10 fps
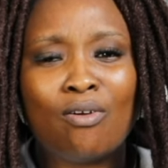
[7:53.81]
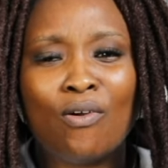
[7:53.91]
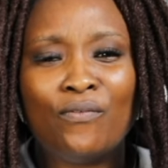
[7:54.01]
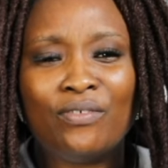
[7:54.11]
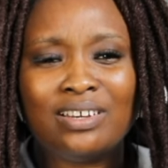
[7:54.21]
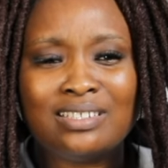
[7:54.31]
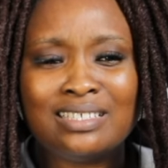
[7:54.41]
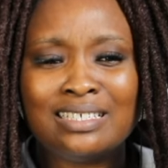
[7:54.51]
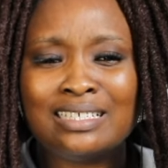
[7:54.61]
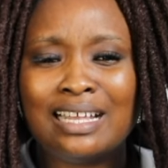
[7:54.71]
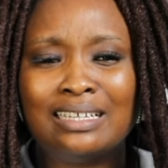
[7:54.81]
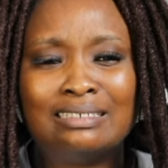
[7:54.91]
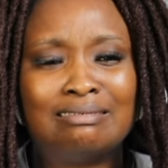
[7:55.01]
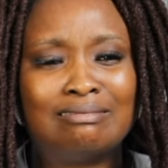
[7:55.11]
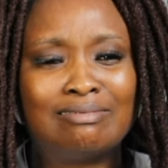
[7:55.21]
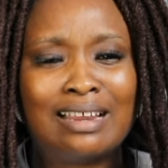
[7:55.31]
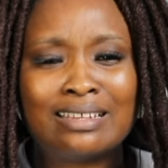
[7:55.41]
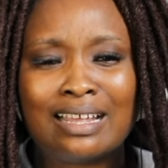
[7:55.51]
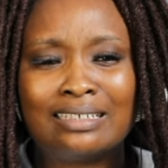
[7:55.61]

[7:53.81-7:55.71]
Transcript: converting and the rest,